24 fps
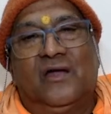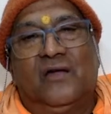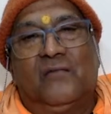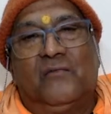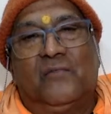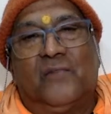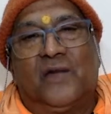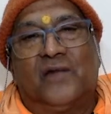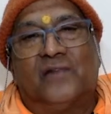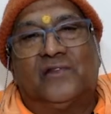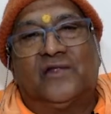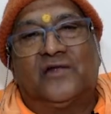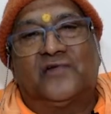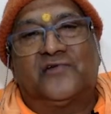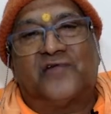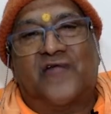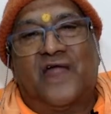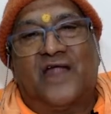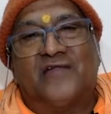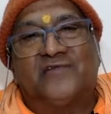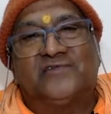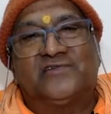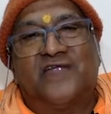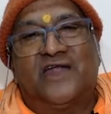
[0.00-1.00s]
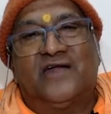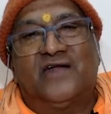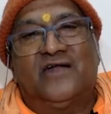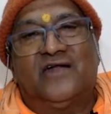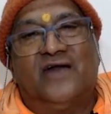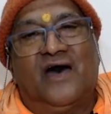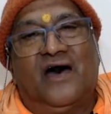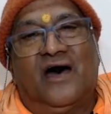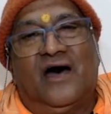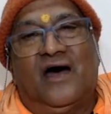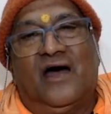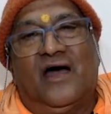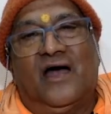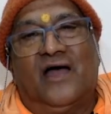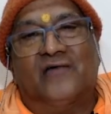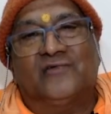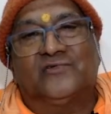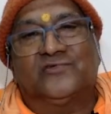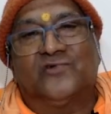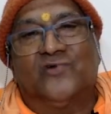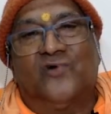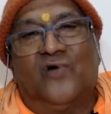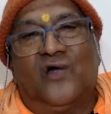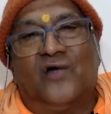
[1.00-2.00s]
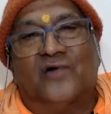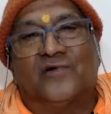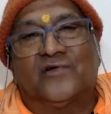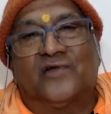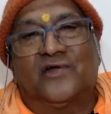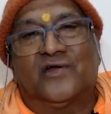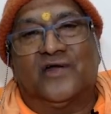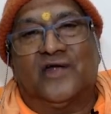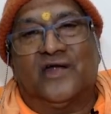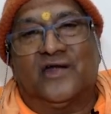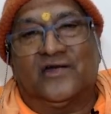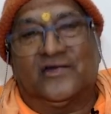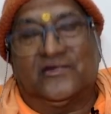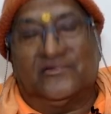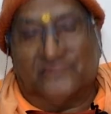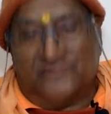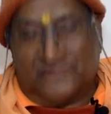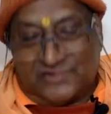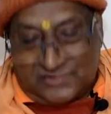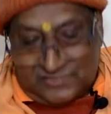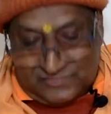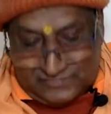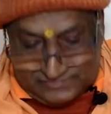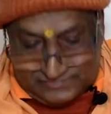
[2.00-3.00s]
but the transcender has no alternatives.